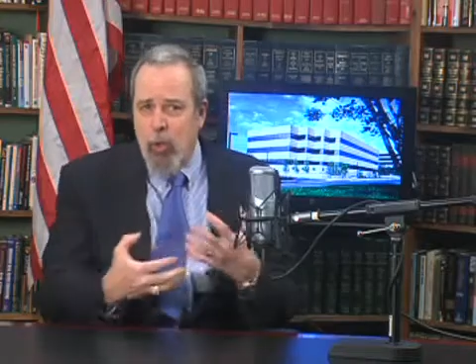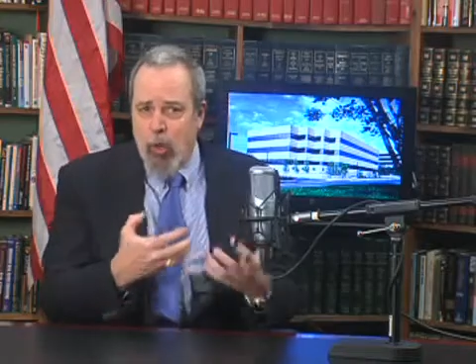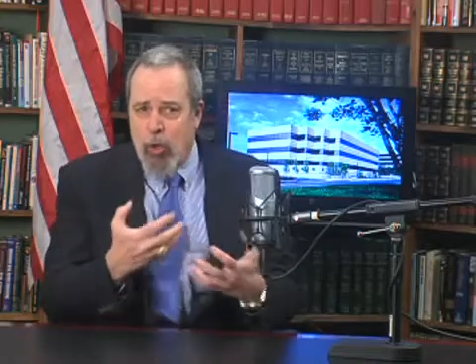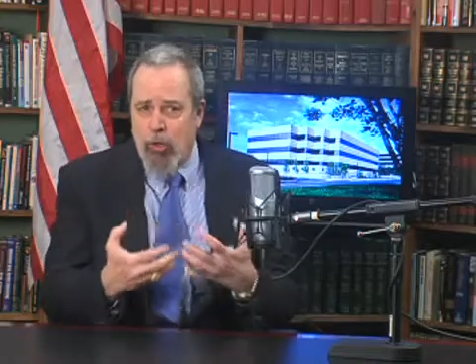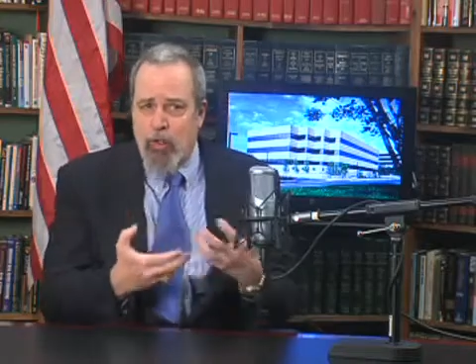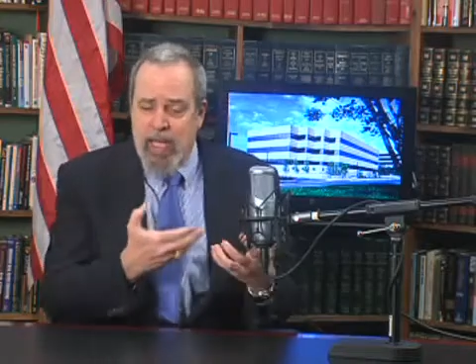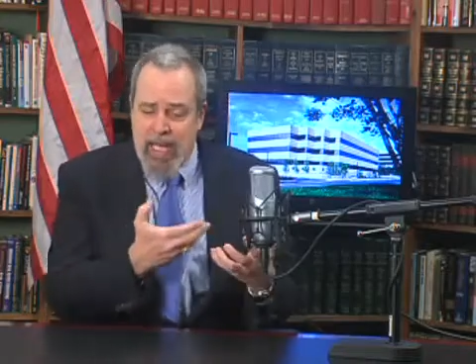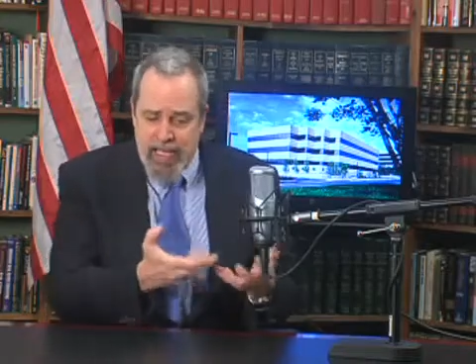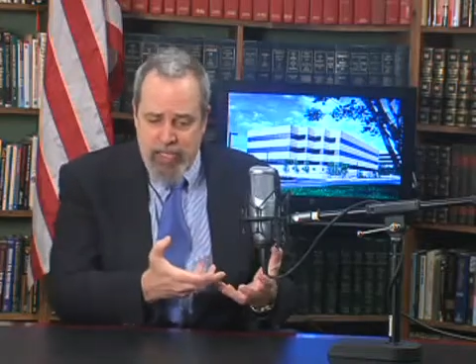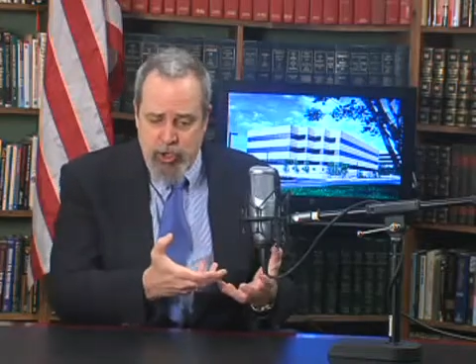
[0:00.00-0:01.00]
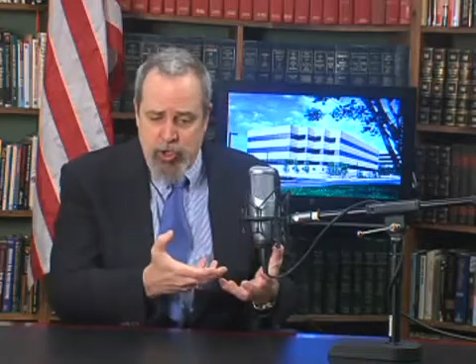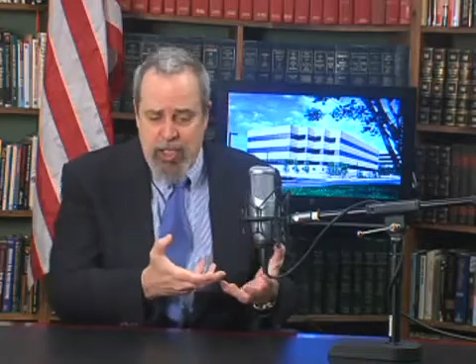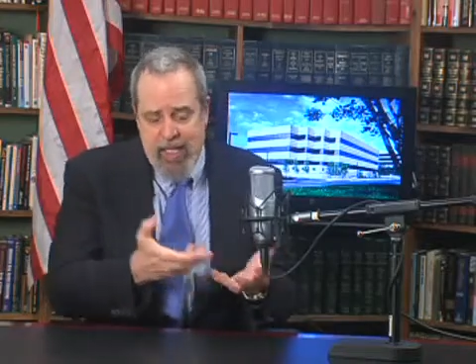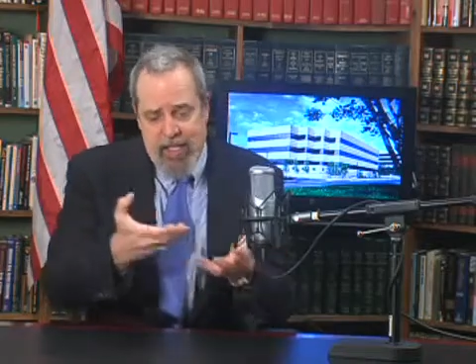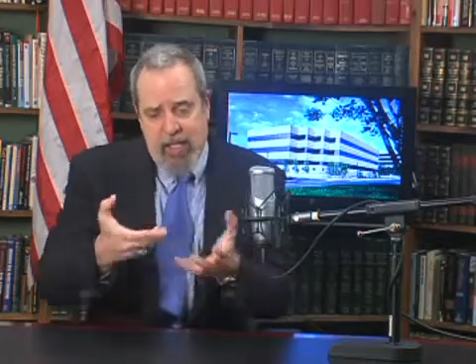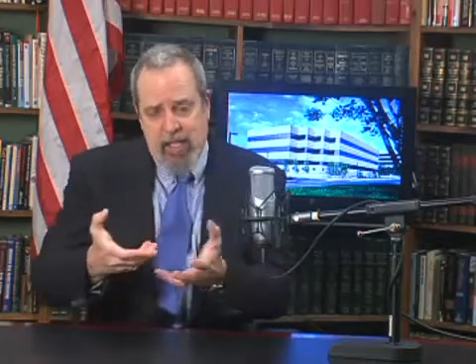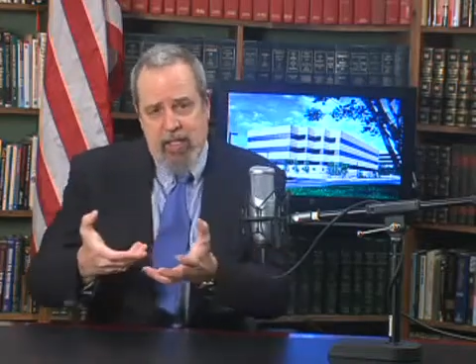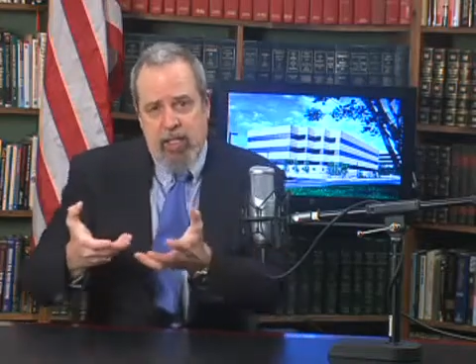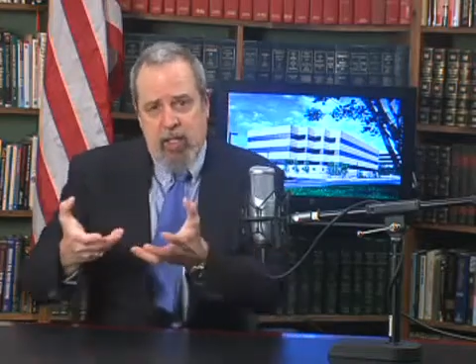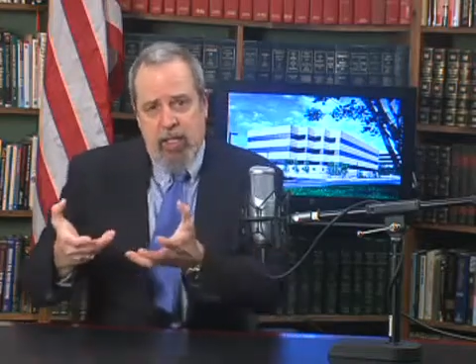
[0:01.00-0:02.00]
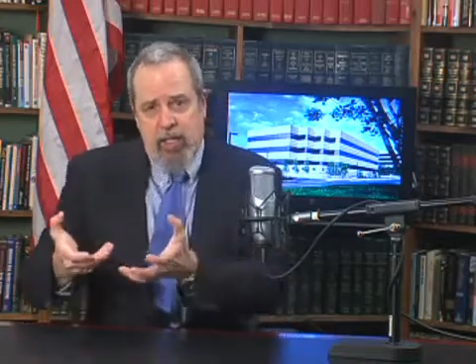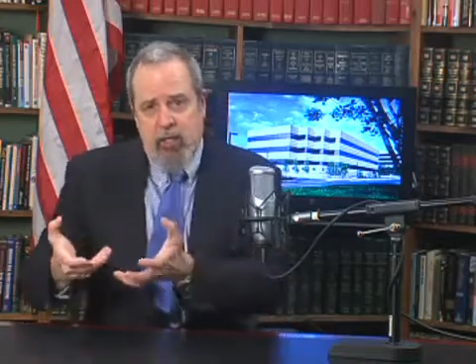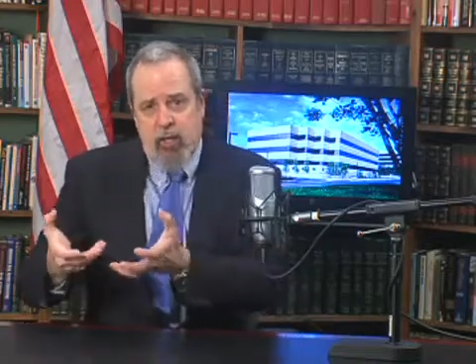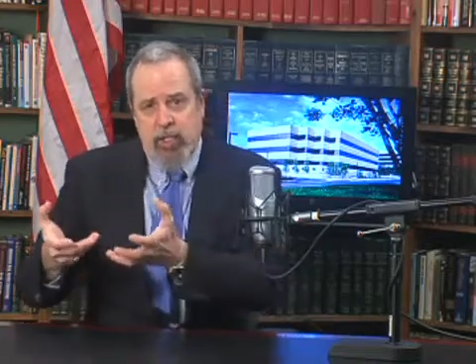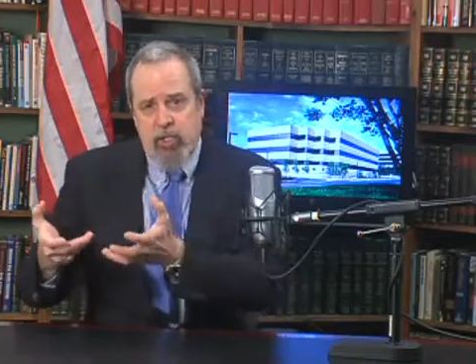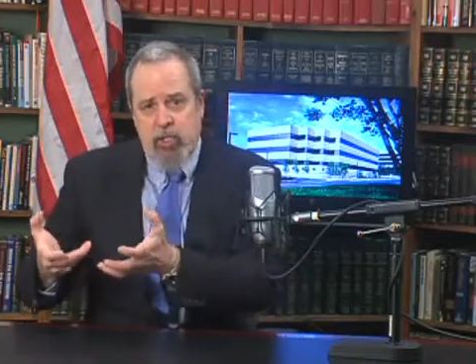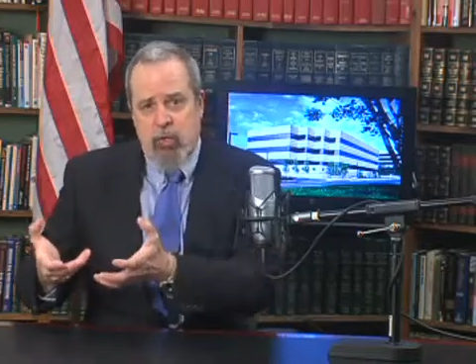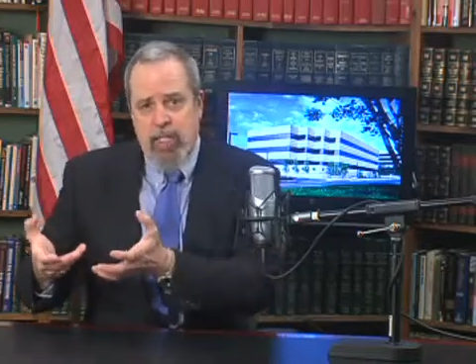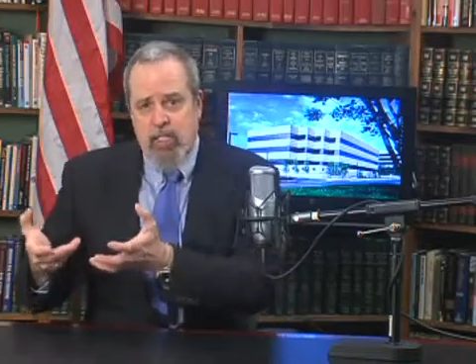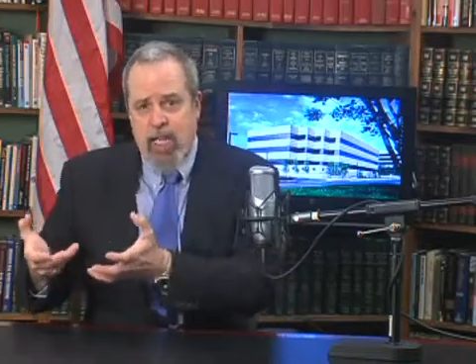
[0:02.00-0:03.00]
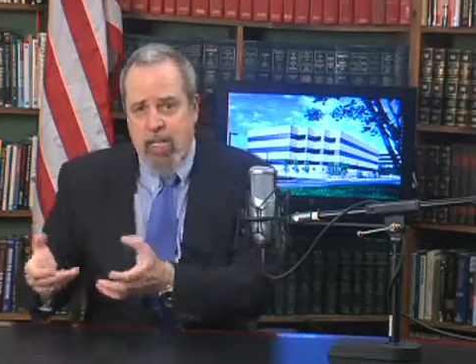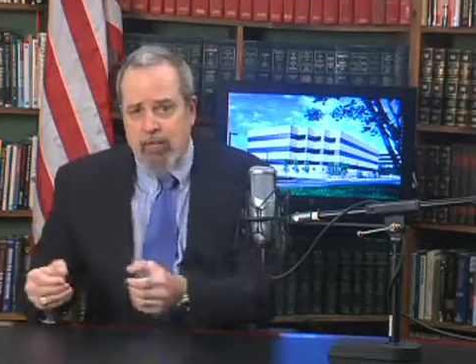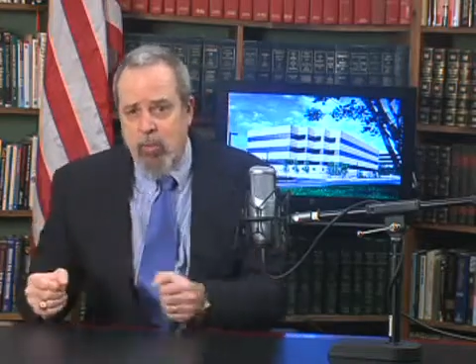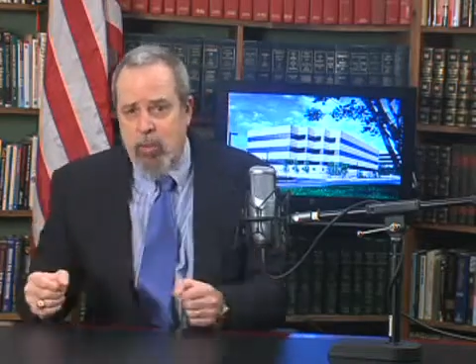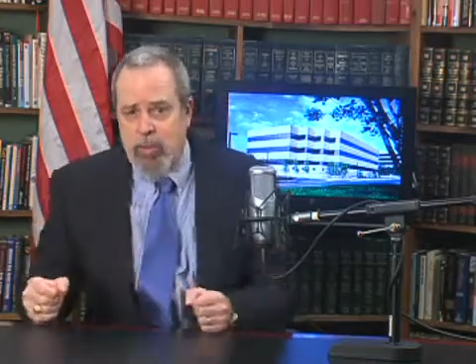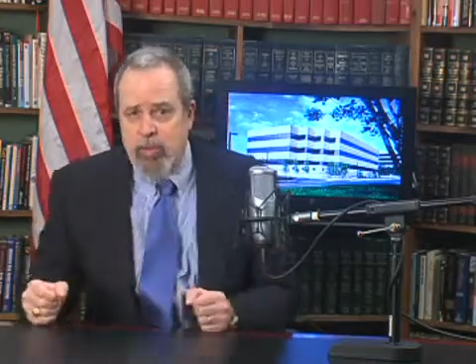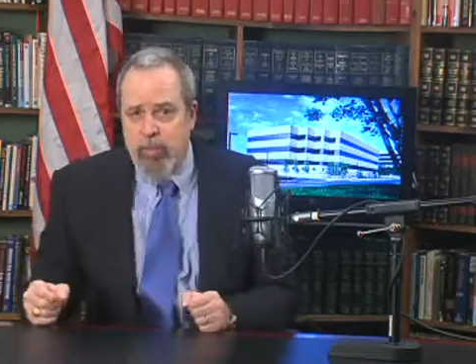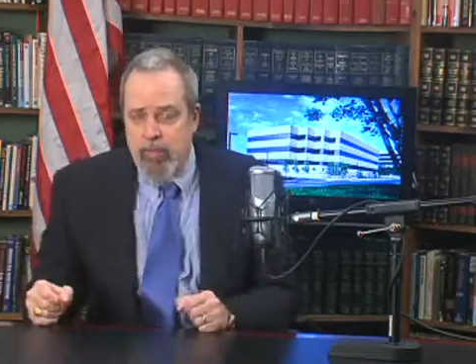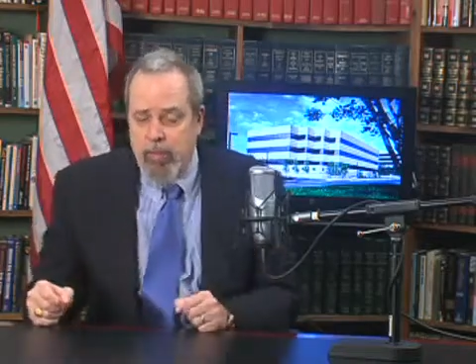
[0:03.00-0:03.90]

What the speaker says: worth the energy and then the lingering stress afterwards?